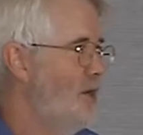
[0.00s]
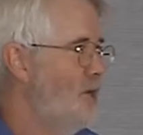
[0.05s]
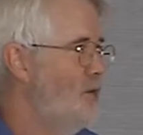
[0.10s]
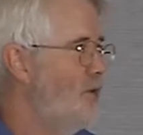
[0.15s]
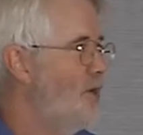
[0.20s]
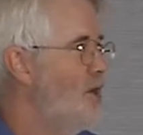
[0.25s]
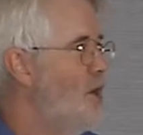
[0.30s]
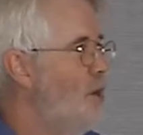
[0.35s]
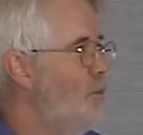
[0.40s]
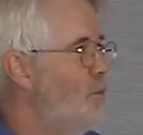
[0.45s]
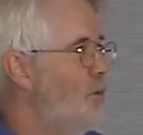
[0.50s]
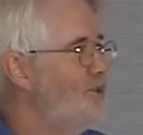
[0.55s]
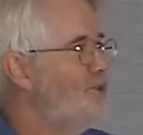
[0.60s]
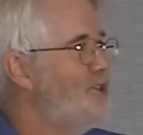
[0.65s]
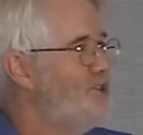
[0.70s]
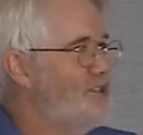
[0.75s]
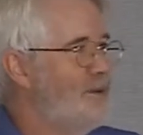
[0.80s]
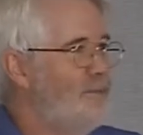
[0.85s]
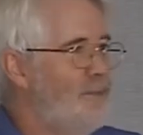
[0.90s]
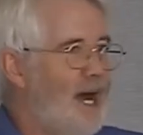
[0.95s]
Not what
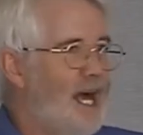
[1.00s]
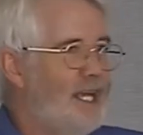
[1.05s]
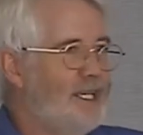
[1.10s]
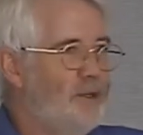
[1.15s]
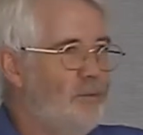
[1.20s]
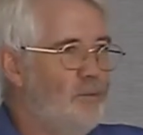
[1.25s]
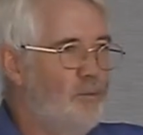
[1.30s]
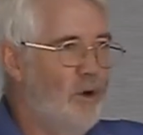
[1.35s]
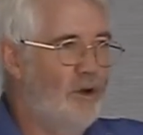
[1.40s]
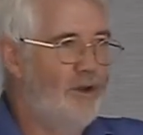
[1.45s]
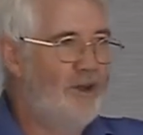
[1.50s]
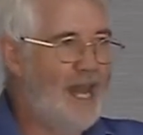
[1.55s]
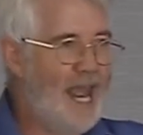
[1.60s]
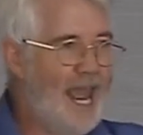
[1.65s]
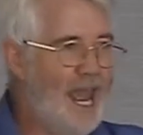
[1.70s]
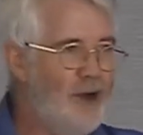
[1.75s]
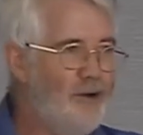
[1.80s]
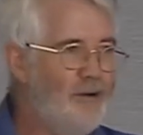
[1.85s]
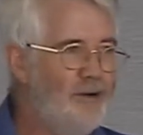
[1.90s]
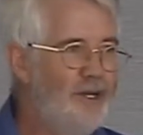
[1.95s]
does the market want
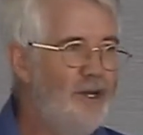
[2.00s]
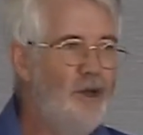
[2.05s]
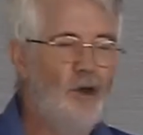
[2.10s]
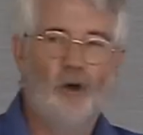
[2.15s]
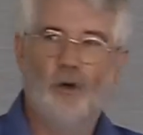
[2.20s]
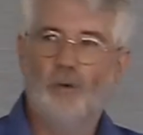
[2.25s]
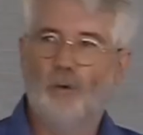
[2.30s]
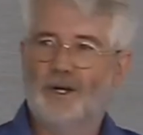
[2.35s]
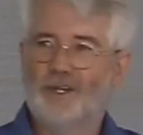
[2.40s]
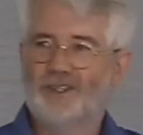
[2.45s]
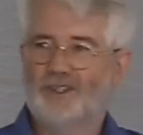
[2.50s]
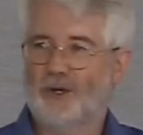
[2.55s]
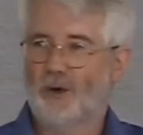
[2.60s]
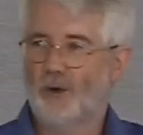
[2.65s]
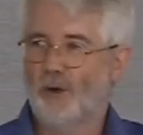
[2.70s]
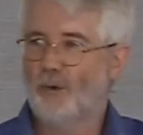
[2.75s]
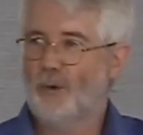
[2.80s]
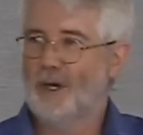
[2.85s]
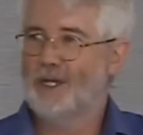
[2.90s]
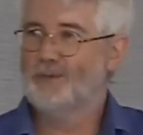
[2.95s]
now, or what has it
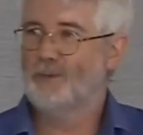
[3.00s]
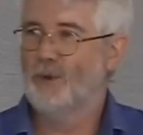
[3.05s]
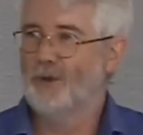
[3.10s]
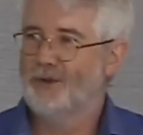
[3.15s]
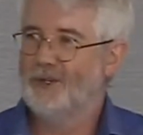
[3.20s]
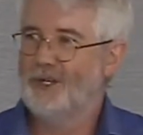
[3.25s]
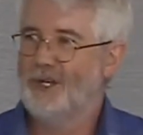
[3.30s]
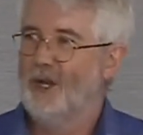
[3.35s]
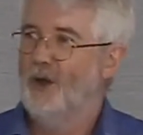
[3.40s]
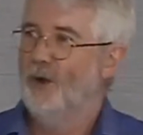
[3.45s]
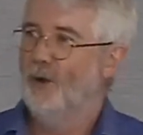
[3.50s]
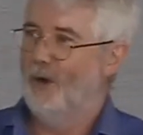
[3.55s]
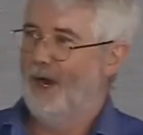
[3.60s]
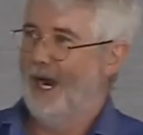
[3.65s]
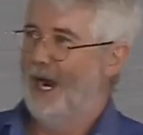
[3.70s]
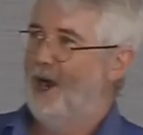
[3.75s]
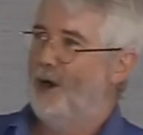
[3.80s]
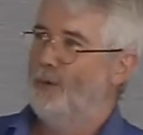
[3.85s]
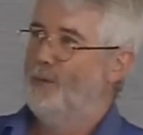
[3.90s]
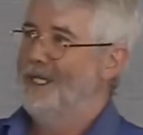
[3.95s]
always wanted, or
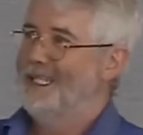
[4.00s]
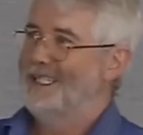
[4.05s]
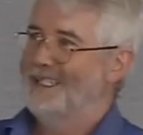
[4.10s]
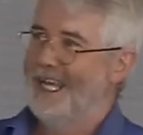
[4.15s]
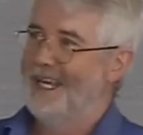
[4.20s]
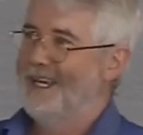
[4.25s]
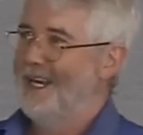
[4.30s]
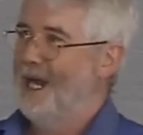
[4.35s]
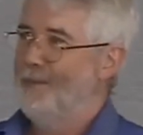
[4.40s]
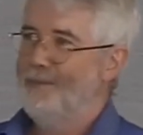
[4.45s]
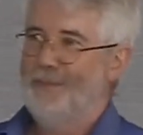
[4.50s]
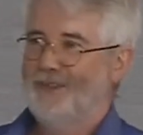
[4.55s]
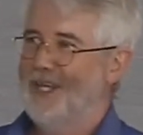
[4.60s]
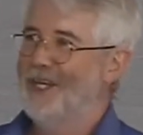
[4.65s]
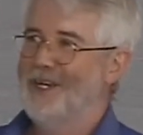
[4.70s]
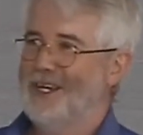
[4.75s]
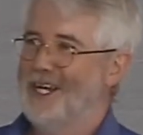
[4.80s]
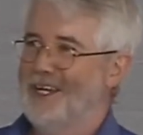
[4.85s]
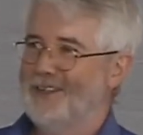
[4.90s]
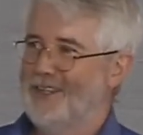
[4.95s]
how are we set up? They
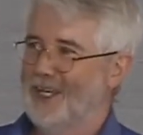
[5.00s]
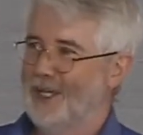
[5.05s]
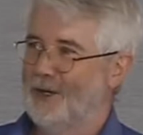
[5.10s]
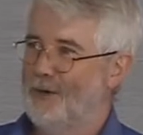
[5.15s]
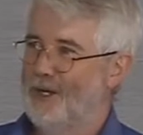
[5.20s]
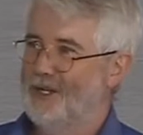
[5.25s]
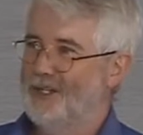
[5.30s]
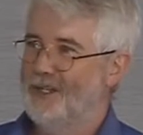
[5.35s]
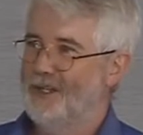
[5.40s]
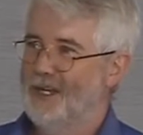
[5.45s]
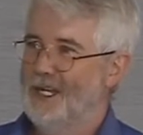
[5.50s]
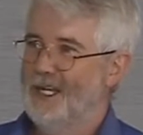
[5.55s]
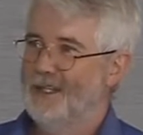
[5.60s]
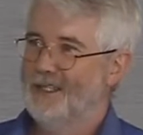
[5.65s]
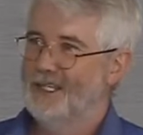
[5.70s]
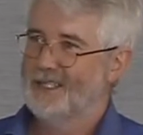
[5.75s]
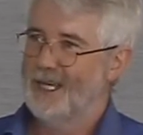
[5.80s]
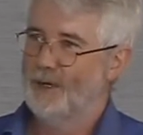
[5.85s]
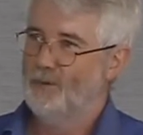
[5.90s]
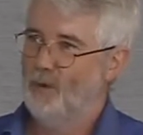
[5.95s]
don't ask that question.
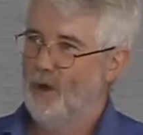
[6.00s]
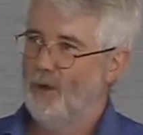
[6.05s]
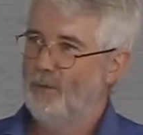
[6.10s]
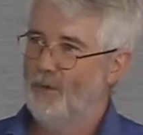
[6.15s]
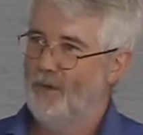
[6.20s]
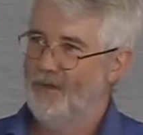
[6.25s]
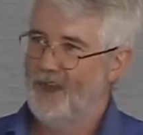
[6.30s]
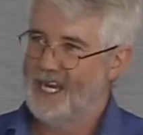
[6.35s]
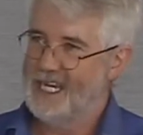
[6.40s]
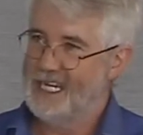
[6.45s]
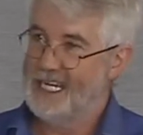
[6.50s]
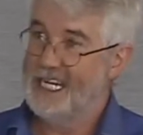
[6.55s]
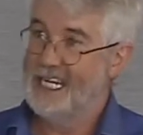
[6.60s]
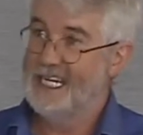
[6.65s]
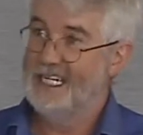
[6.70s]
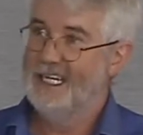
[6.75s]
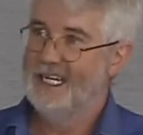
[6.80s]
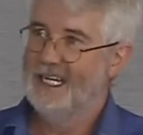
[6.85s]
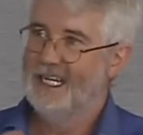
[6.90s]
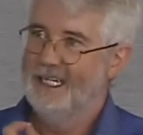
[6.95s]
They say, what will they
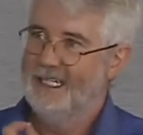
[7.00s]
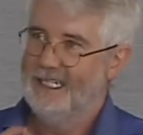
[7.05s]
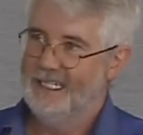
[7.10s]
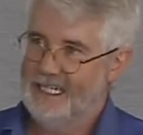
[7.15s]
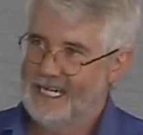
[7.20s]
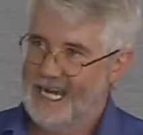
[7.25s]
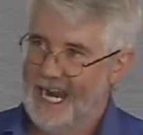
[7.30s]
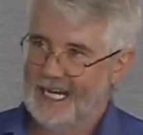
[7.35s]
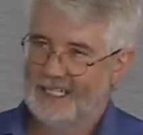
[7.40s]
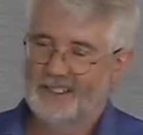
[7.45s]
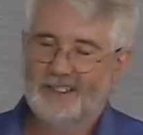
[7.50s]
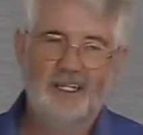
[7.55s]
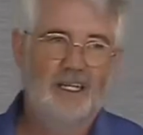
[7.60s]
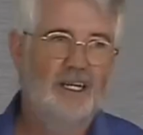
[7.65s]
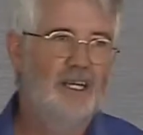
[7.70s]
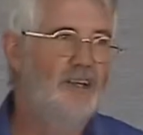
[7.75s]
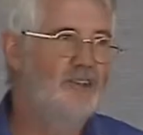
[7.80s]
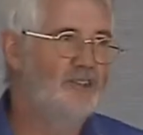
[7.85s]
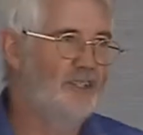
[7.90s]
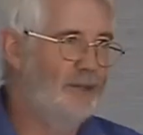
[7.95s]
need next?
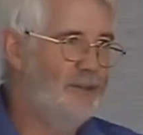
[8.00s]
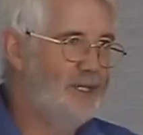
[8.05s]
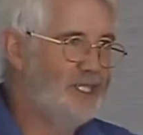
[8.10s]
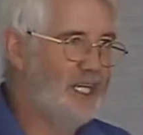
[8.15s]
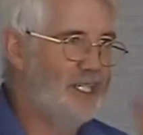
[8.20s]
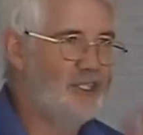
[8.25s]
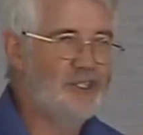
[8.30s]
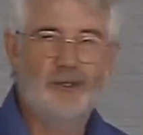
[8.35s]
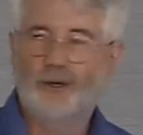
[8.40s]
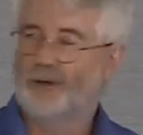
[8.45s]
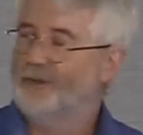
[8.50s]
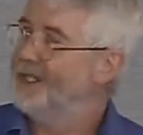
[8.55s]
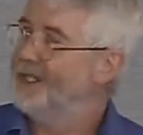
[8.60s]
So let me test you on